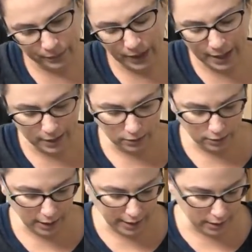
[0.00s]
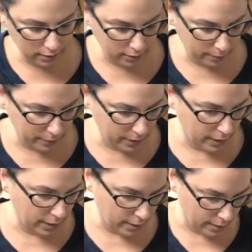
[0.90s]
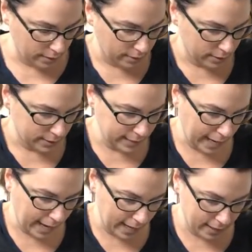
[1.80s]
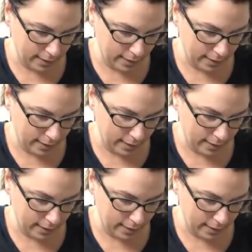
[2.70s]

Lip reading: I gotta look up the tag.